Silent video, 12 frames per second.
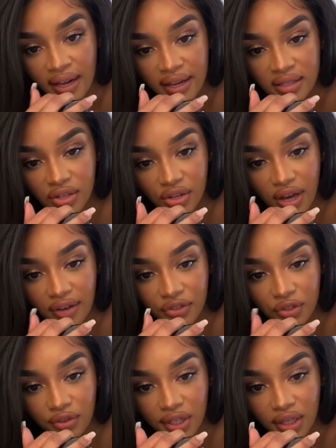Kenza, you have
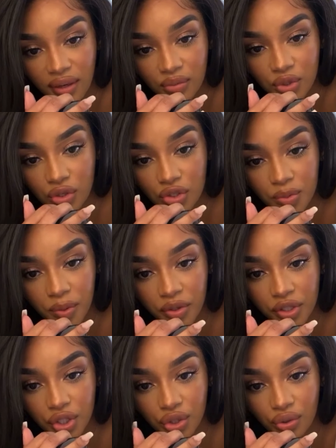to read. I'm so
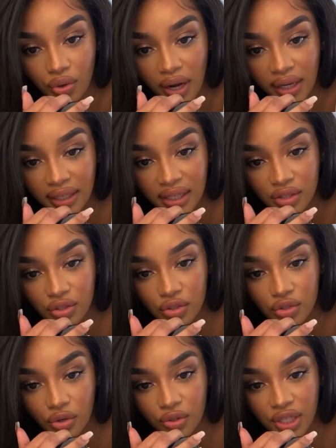spiritual and into
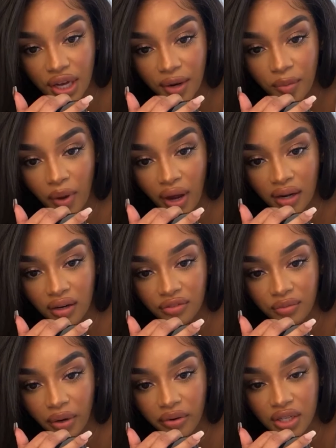zodiac, but I love
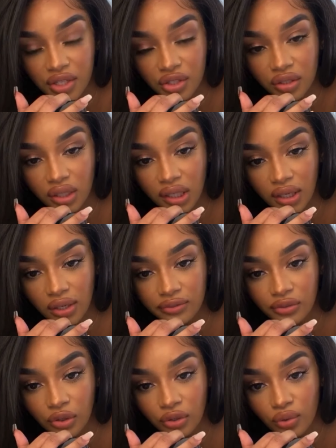my religion and love
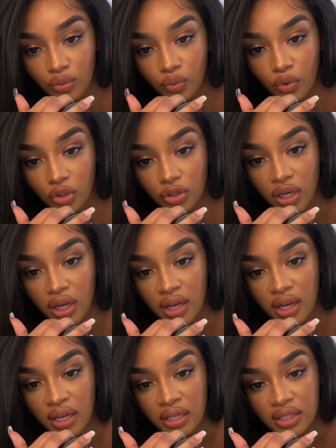God. What
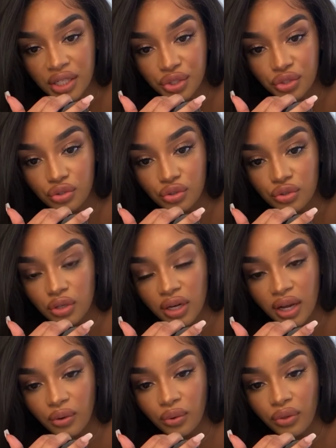did you do to
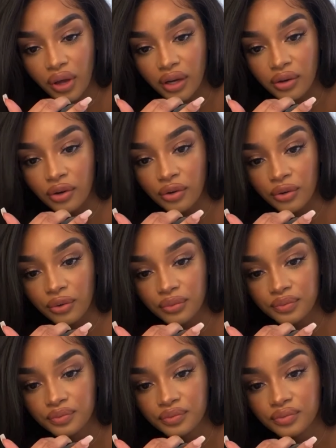let all that go?
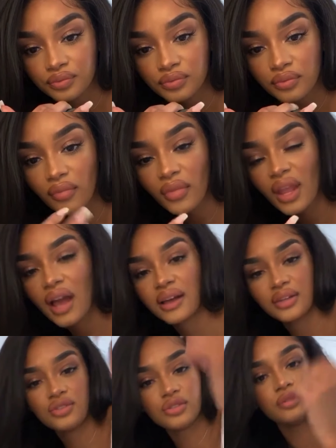I
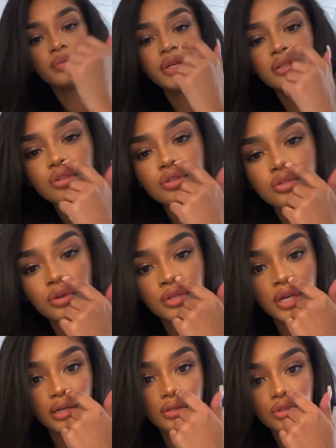used to be into
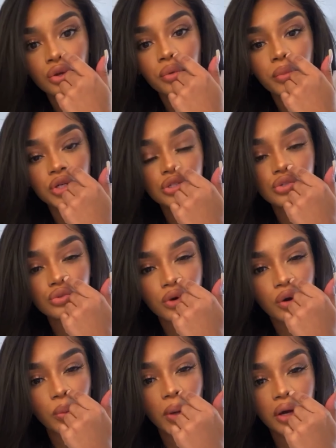zodiac so much as
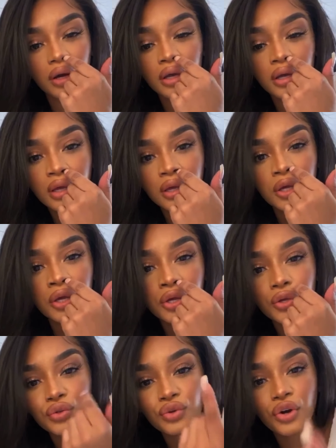well, but
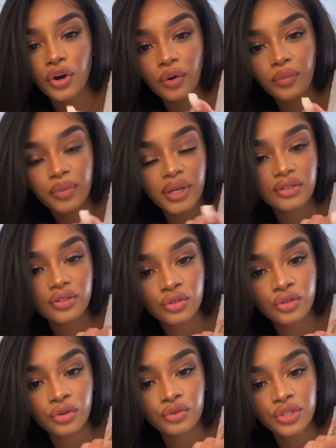you can't be into
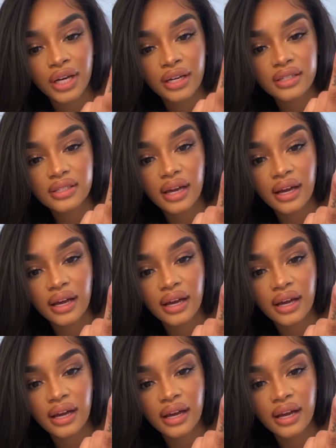zodiacs